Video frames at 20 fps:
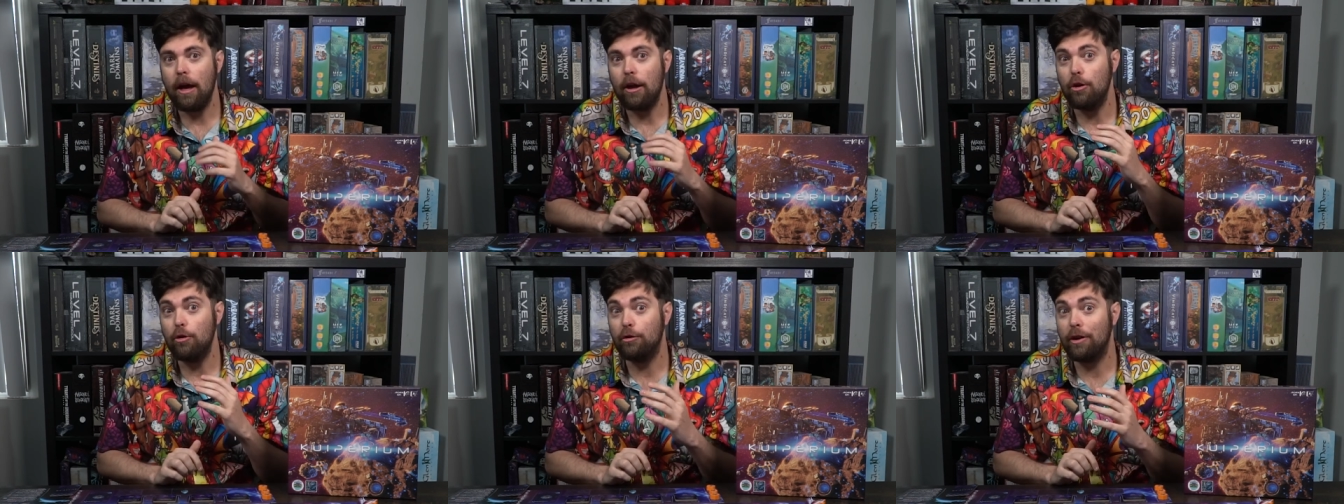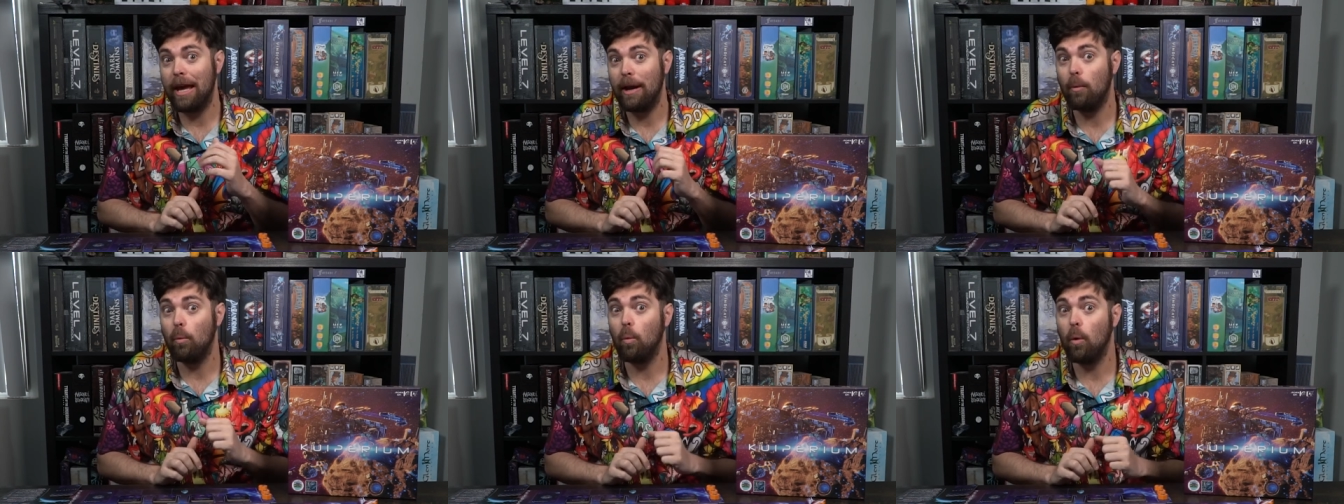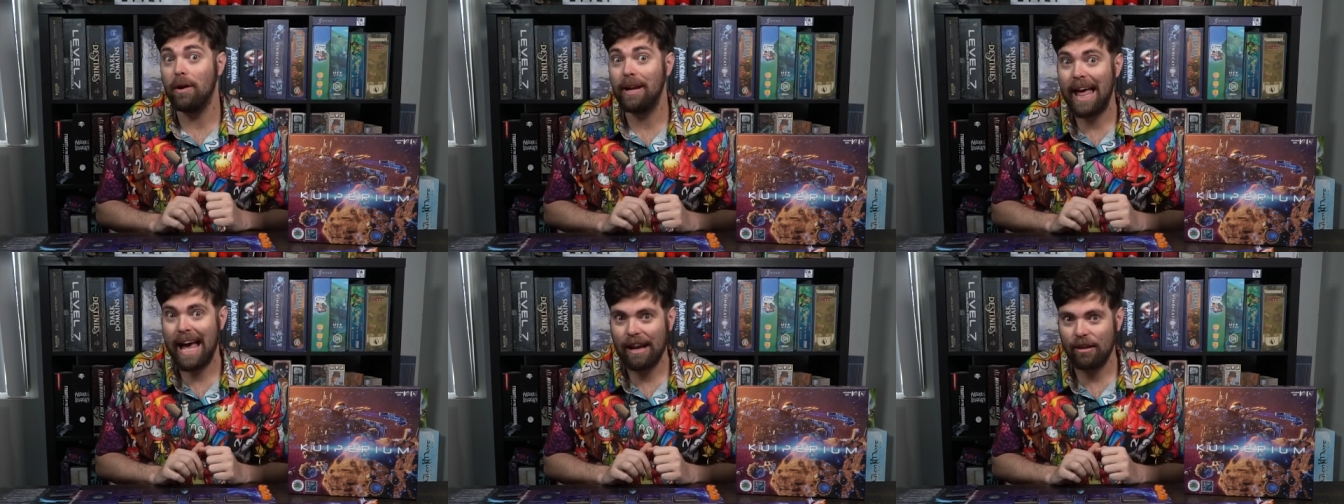You take
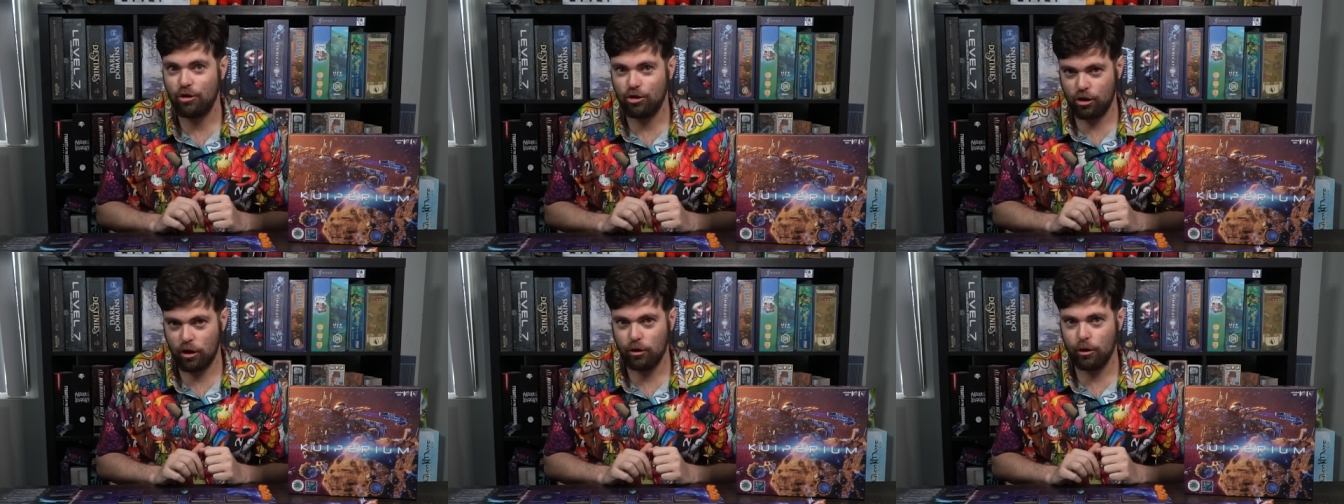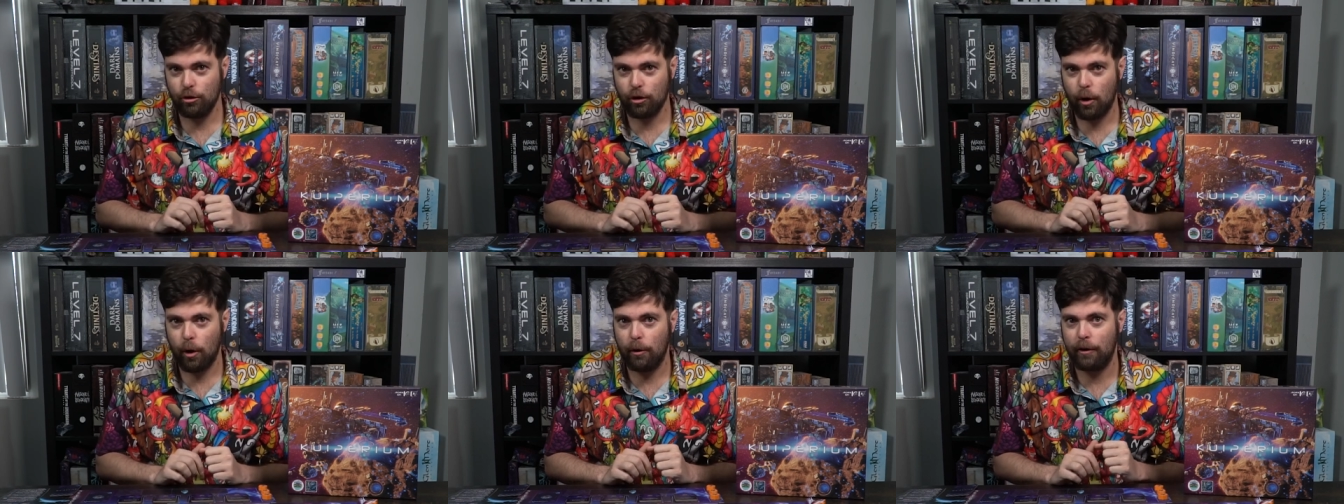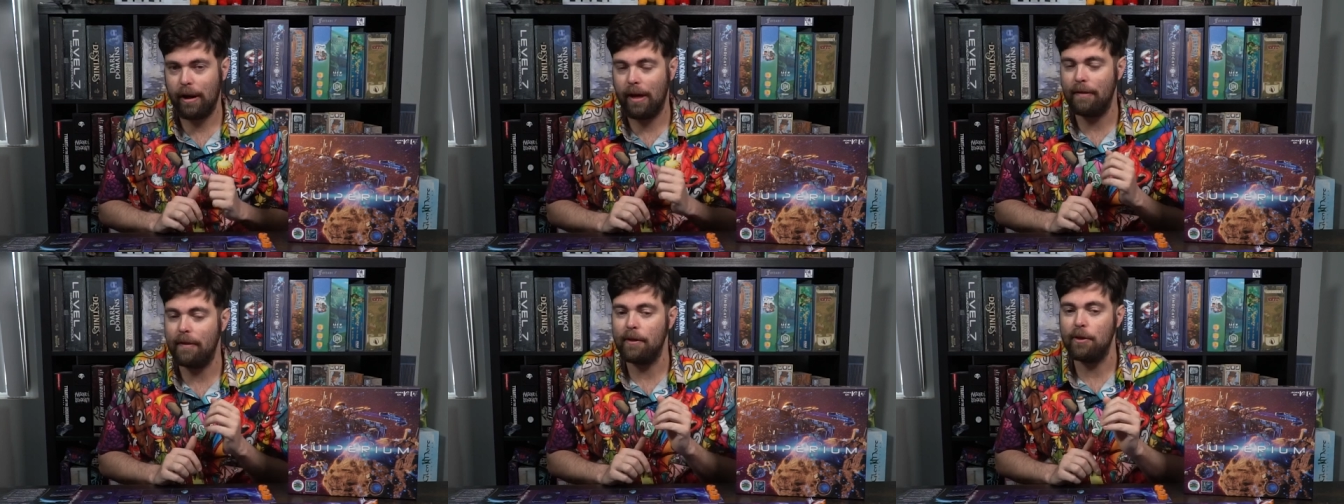one action on your
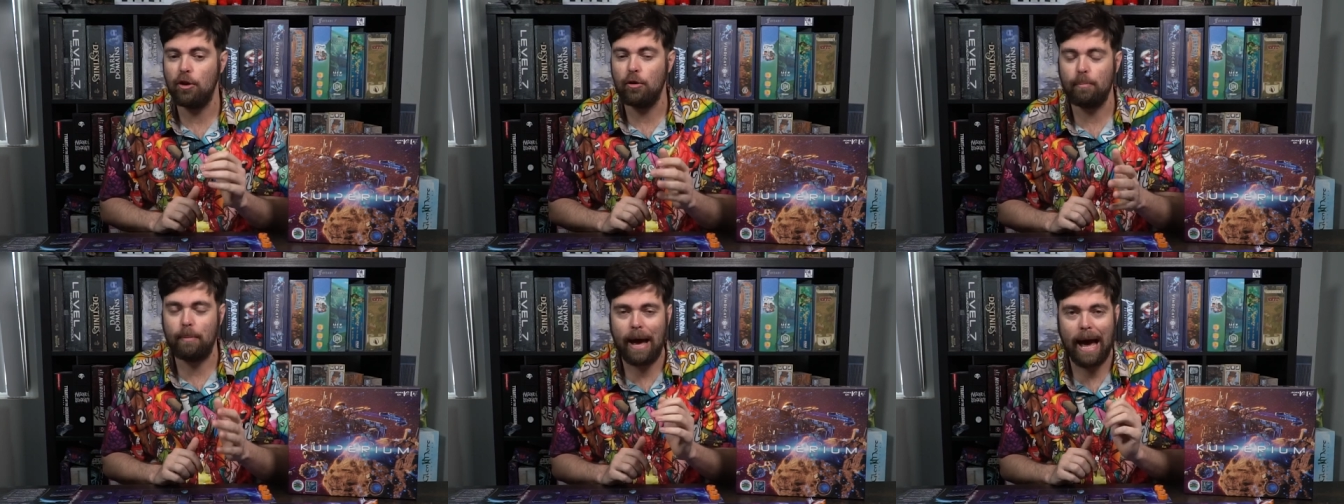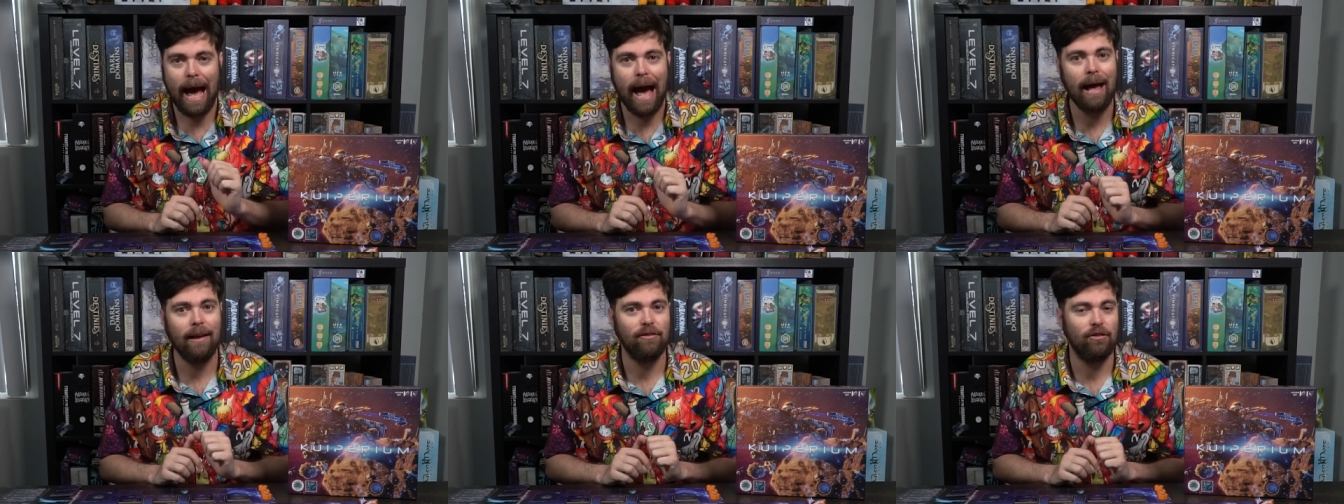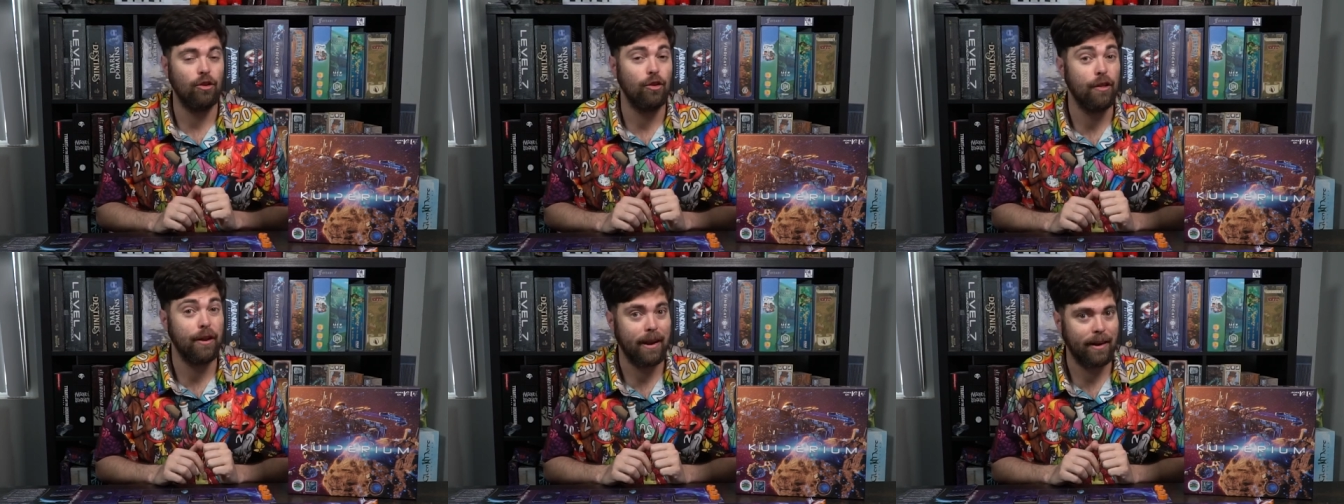turn, and then you pass
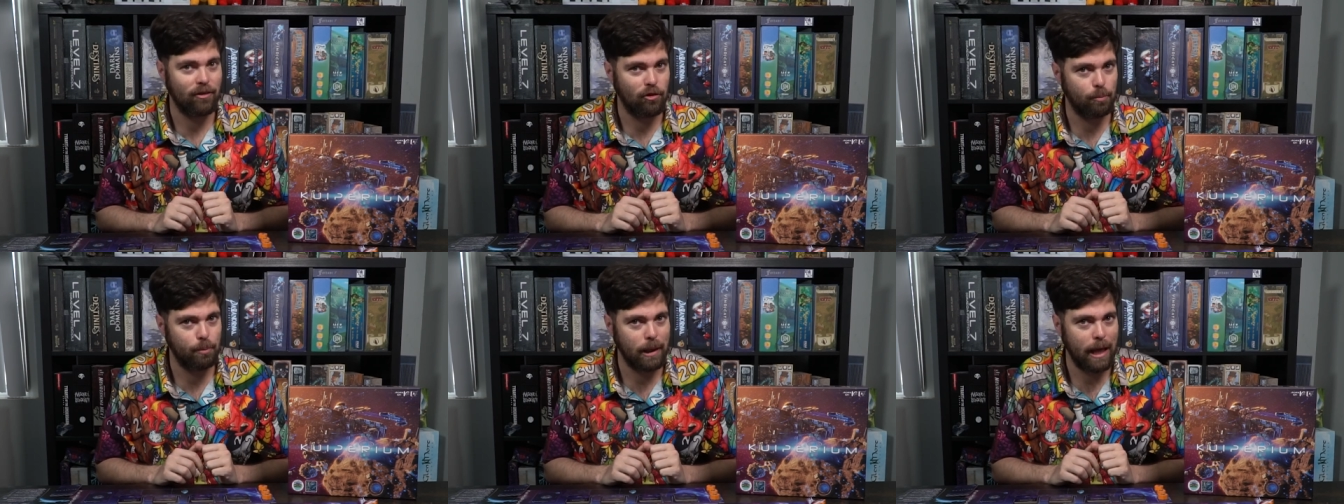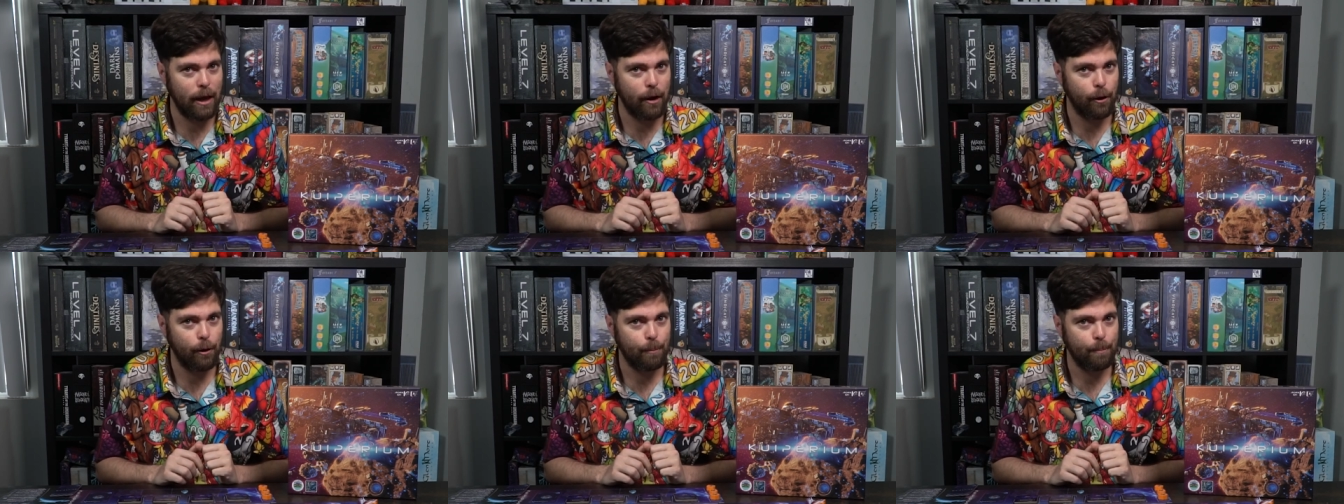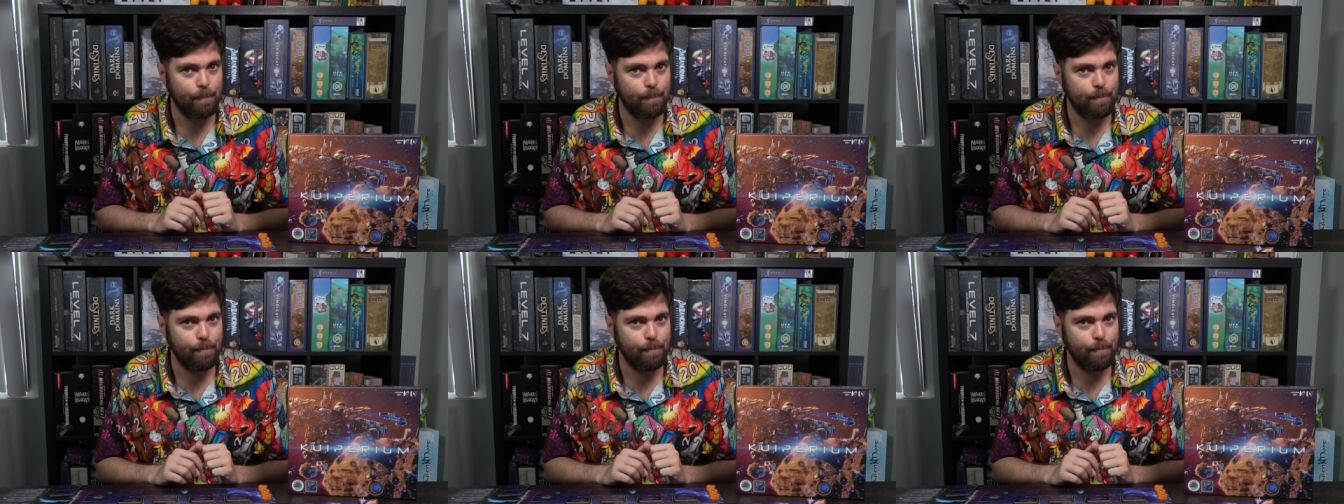to the next player.